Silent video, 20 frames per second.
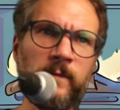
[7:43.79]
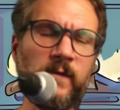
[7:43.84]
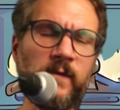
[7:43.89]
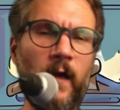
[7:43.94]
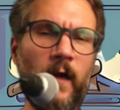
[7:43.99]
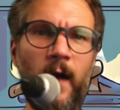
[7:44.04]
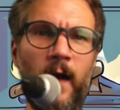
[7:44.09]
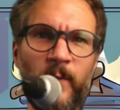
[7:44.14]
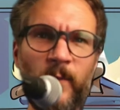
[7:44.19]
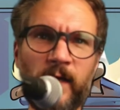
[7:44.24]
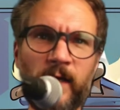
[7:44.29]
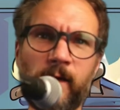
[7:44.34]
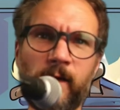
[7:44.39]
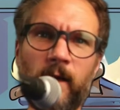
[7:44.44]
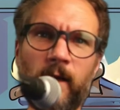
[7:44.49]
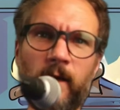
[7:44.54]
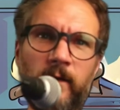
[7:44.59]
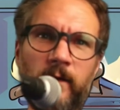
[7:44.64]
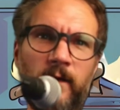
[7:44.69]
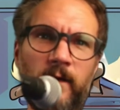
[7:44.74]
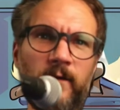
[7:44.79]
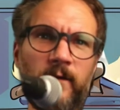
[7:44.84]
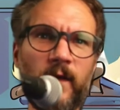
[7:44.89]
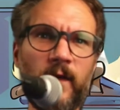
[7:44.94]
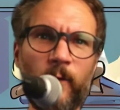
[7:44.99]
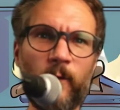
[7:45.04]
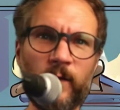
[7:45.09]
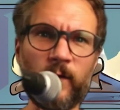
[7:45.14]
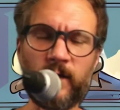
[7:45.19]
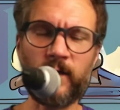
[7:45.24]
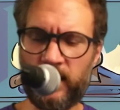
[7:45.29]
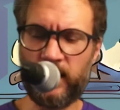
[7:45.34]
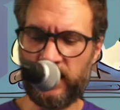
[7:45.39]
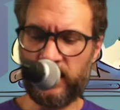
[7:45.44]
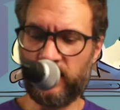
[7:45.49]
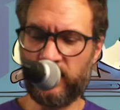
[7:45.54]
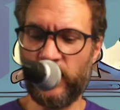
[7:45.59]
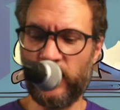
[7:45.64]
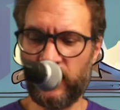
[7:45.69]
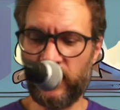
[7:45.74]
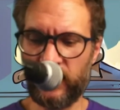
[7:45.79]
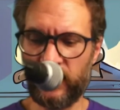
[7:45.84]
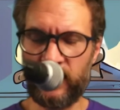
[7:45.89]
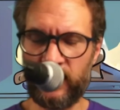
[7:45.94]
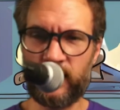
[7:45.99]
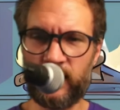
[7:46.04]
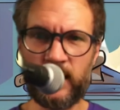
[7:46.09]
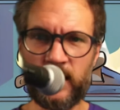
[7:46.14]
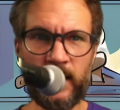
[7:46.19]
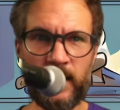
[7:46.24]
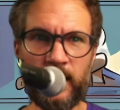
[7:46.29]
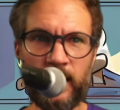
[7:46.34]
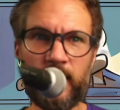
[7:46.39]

topic that we're talking about here